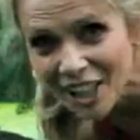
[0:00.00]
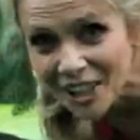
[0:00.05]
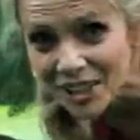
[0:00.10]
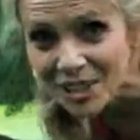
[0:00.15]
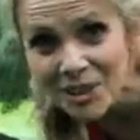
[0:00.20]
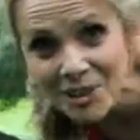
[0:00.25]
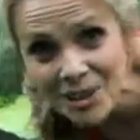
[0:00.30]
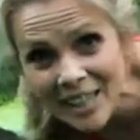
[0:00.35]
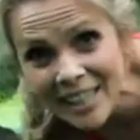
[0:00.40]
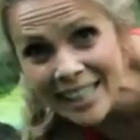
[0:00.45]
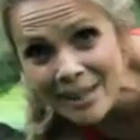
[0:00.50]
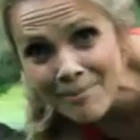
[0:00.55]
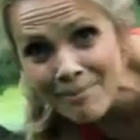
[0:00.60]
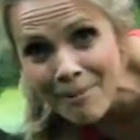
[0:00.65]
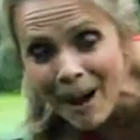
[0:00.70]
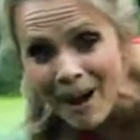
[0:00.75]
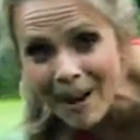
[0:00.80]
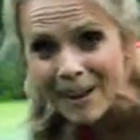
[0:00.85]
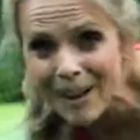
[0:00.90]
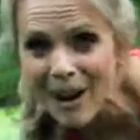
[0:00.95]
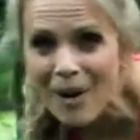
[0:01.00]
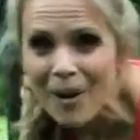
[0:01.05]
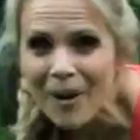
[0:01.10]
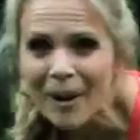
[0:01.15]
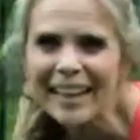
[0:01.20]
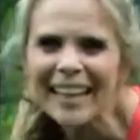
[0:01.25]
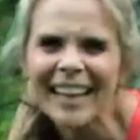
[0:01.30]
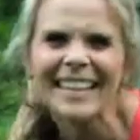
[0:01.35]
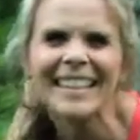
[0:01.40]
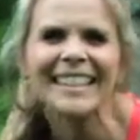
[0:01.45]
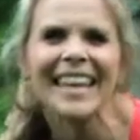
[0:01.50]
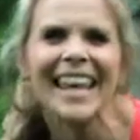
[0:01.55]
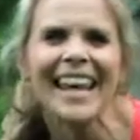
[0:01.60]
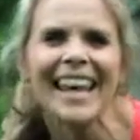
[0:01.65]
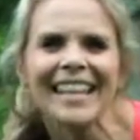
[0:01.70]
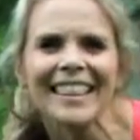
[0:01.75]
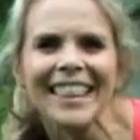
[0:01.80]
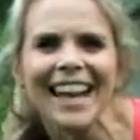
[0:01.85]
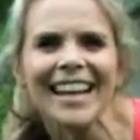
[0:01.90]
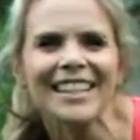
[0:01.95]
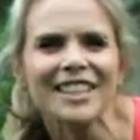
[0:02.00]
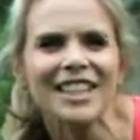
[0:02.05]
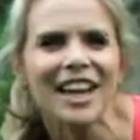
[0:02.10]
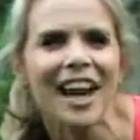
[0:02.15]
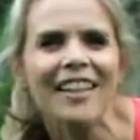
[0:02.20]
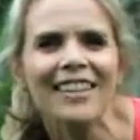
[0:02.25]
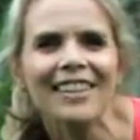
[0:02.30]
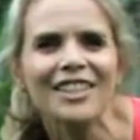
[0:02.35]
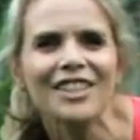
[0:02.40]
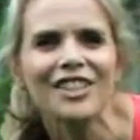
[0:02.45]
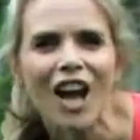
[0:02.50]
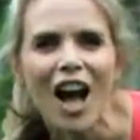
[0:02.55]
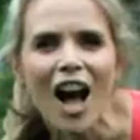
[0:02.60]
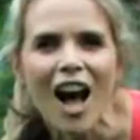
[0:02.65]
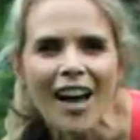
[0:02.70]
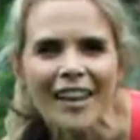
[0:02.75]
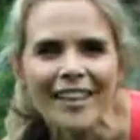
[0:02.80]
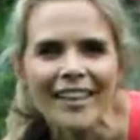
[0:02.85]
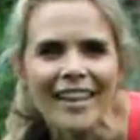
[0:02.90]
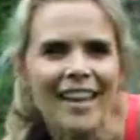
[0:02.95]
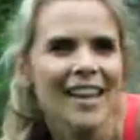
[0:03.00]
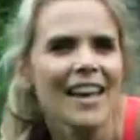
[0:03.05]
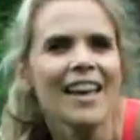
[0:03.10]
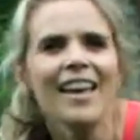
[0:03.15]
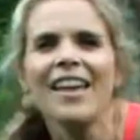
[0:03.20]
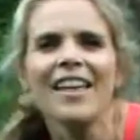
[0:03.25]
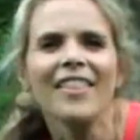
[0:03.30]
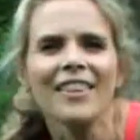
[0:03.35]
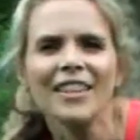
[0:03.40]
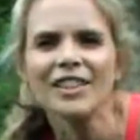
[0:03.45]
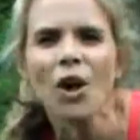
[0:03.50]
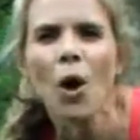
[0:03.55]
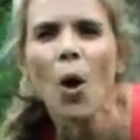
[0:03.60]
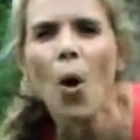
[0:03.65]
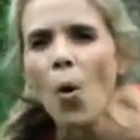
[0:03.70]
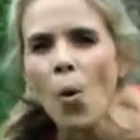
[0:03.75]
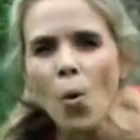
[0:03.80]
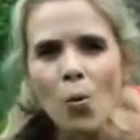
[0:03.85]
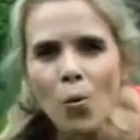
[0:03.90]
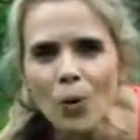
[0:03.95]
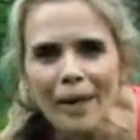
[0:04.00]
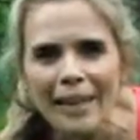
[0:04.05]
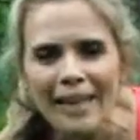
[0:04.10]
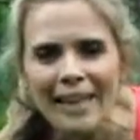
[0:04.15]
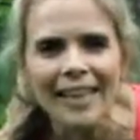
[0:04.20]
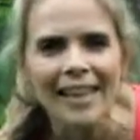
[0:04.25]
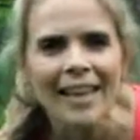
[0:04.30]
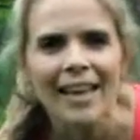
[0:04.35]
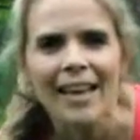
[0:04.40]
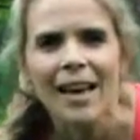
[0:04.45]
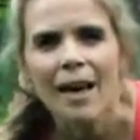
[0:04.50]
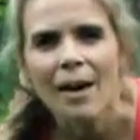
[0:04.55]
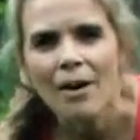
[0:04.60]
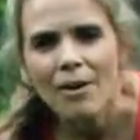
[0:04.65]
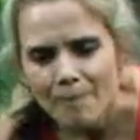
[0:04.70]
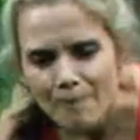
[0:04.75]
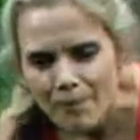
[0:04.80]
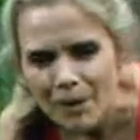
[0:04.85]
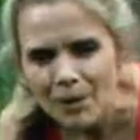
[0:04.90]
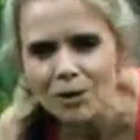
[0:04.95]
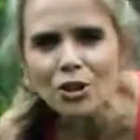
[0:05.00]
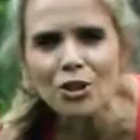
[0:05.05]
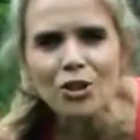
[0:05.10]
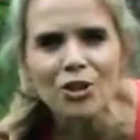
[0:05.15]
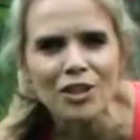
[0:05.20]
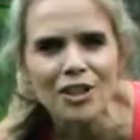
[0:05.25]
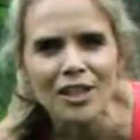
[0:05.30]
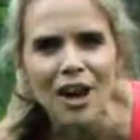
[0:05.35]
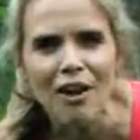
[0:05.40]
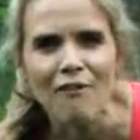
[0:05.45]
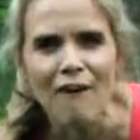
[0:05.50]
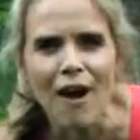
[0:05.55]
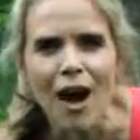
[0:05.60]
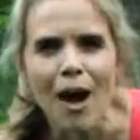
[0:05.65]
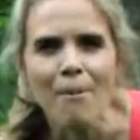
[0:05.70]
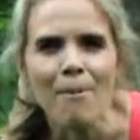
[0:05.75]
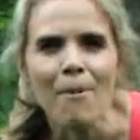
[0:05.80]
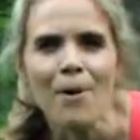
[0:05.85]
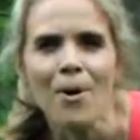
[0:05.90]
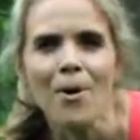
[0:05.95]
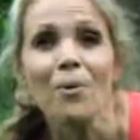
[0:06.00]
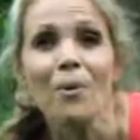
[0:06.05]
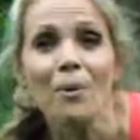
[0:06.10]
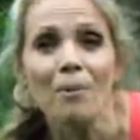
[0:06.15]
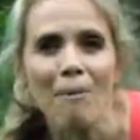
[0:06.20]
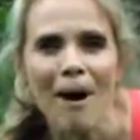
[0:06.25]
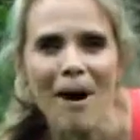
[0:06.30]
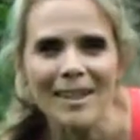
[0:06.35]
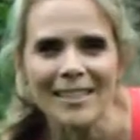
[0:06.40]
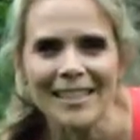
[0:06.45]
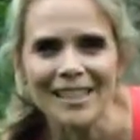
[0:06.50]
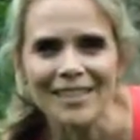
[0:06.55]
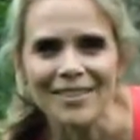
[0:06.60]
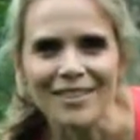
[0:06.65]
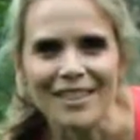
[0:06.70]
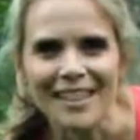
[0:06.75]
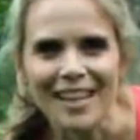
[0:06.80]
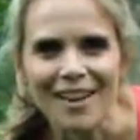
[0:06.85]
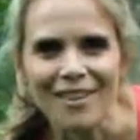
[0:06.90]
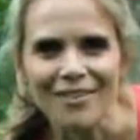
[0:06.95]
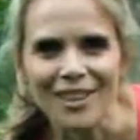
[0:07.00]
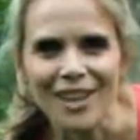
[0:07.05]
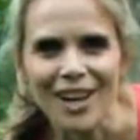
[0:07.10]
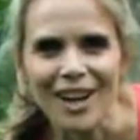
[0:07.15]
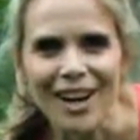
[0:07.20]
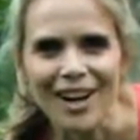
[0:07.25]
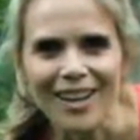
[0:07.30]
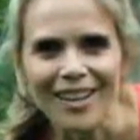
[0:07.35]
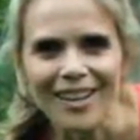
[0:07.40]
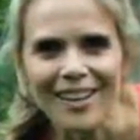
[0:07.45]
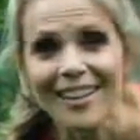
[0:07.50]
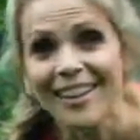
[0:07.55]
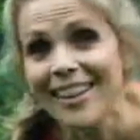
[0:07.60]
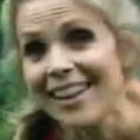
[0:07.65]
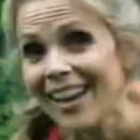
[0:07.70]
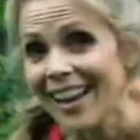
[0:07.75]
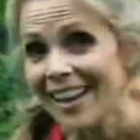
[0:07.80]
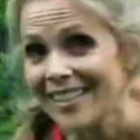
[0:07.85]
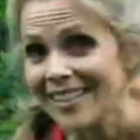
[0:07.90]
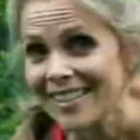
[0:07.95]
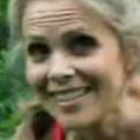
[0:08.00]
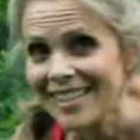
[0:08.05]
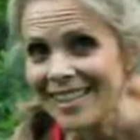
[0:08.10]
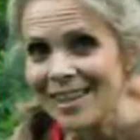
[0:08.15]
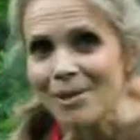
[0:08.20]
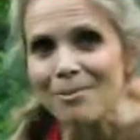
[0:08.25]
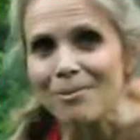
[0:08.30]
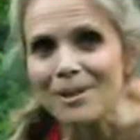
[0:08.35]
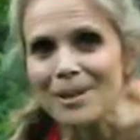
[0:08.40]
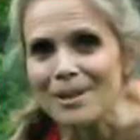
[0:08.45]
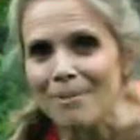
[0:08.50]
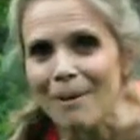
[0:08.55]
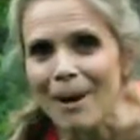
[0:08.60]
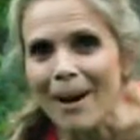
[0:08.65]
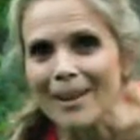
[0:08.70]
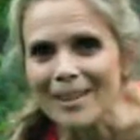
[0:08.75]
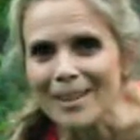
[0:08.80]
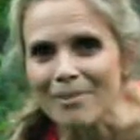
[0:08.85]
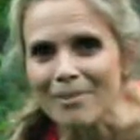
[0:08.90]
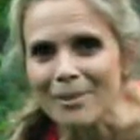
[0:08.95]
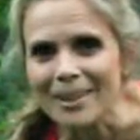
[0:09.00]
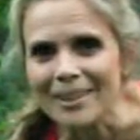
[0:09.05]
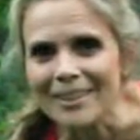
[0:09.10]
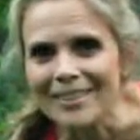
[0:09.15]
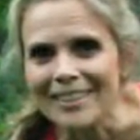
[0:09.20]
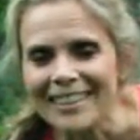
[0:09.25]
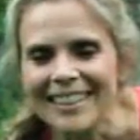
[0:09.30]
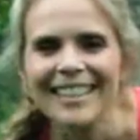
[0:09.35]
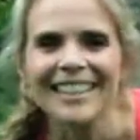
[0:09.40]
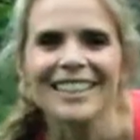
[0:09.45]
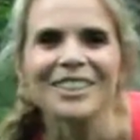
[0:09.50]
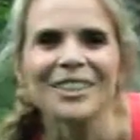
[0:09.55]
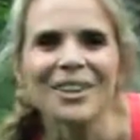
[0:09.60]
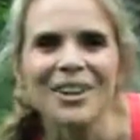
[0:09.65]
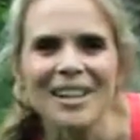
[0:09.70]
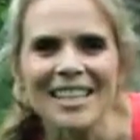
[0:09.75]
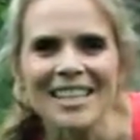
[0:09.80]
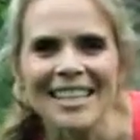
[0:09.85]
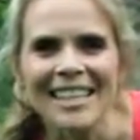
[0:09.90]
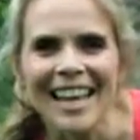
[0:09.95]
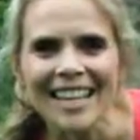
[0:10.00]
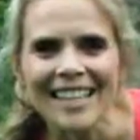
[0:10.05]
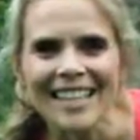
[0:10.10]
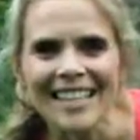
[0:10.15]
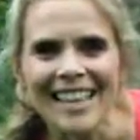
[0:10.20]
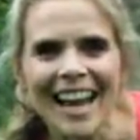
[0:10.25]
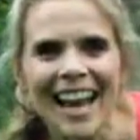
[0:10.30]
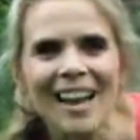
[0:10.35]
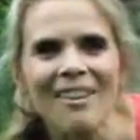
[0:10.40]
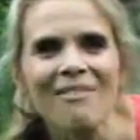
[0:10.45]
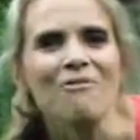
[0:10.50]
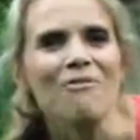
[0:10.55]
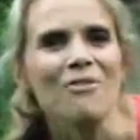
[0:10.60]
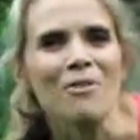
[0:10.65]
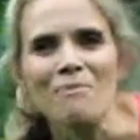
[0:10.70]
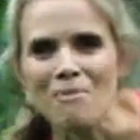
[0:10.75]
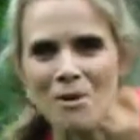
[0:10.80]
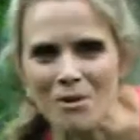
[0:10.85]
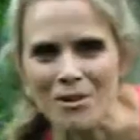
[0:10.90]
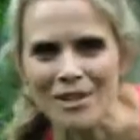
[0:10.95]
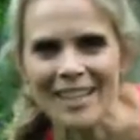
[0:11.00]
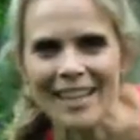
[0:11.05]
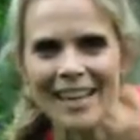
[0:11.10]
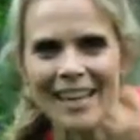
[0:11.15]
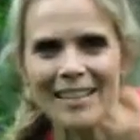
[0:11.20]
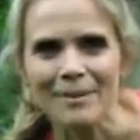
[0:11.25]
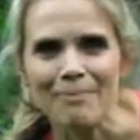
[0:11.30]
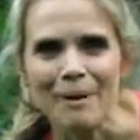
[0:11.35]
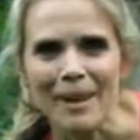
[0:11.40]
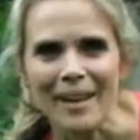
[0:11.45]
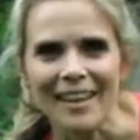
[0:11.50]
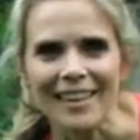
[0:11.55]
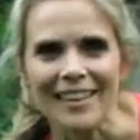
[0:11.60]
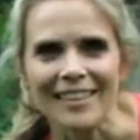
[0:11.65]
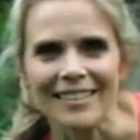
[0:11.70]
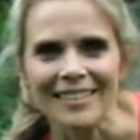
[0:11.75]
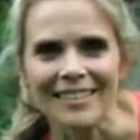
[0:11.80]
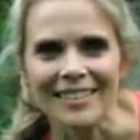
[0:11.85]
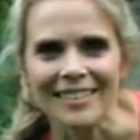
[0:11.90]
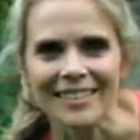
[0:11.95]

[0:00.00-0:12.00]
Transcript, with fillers: And you can keep on going and take that challenge on this whole week. Build yourself up with positive self-talk and see what's possible. Join us next time for Moticise Minute.